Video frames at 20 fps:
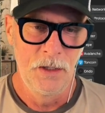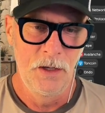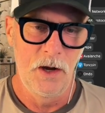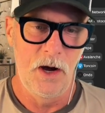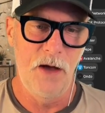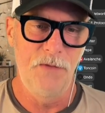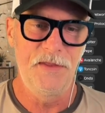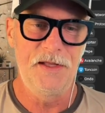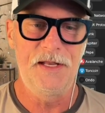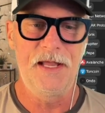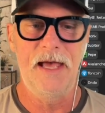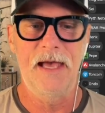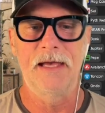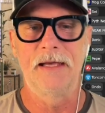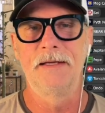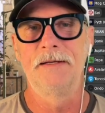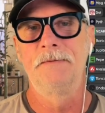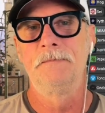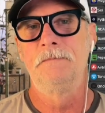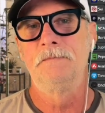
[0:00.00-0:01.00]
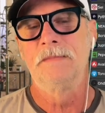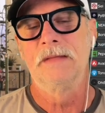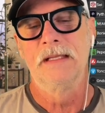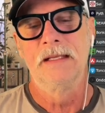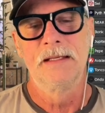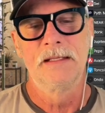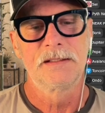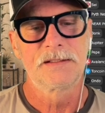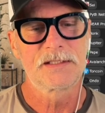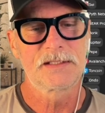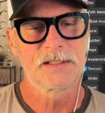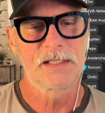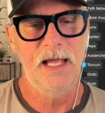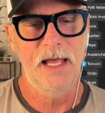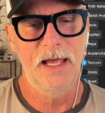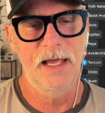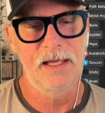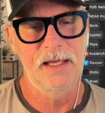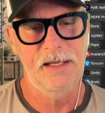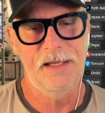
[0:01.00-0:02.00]
On the day,
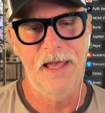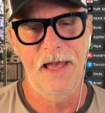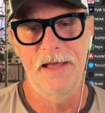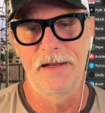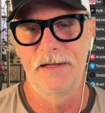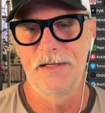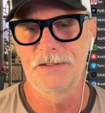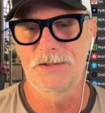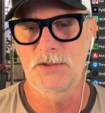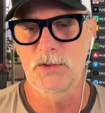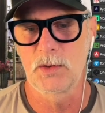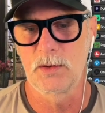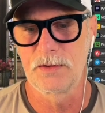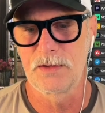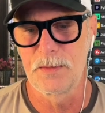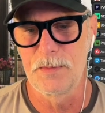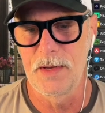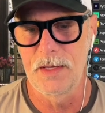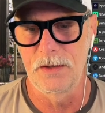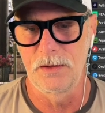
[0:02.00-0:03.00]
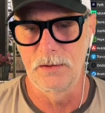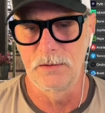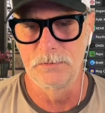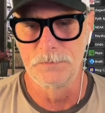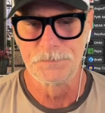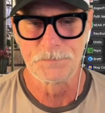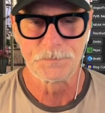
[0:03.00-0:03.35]
Say again is toward the middle.